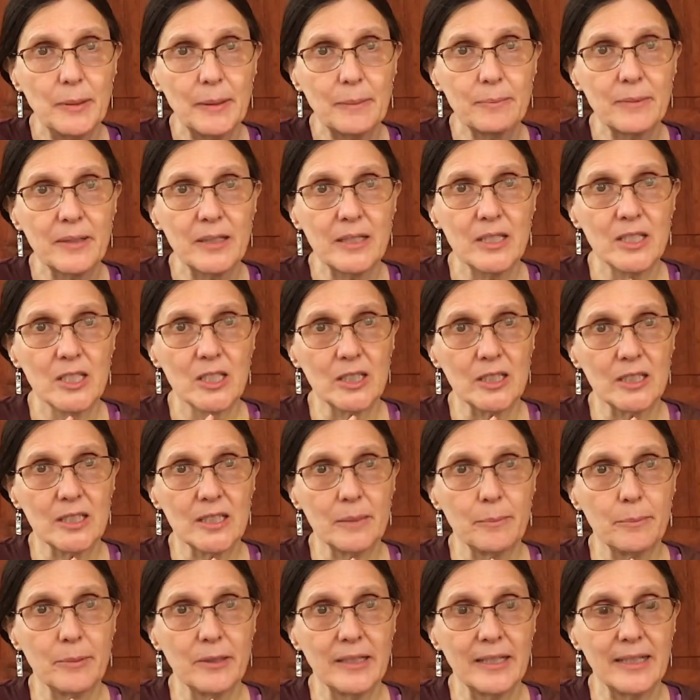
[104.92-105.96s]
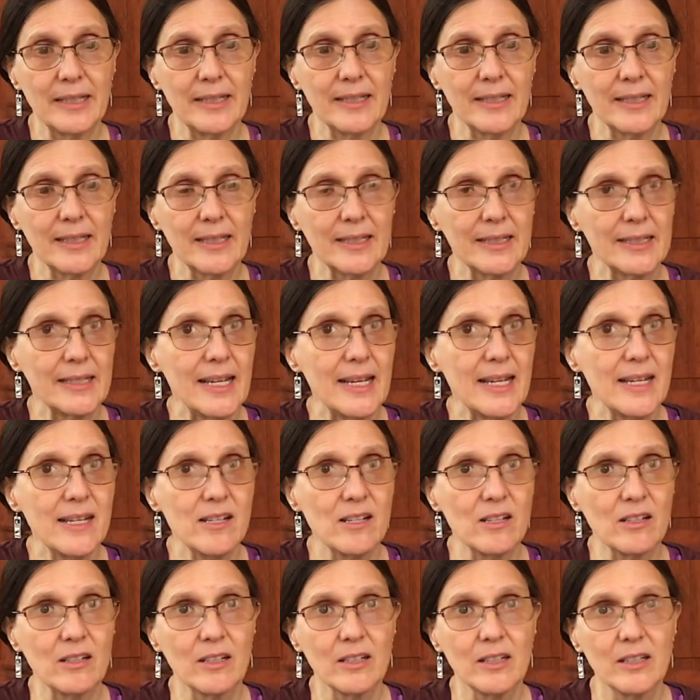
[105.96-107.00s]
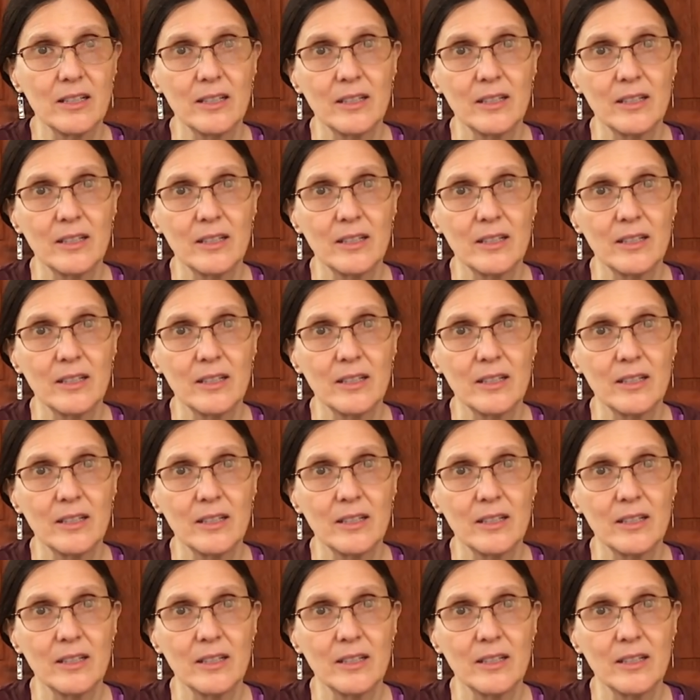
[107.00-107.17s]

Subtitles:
up the dirt to put it in the container.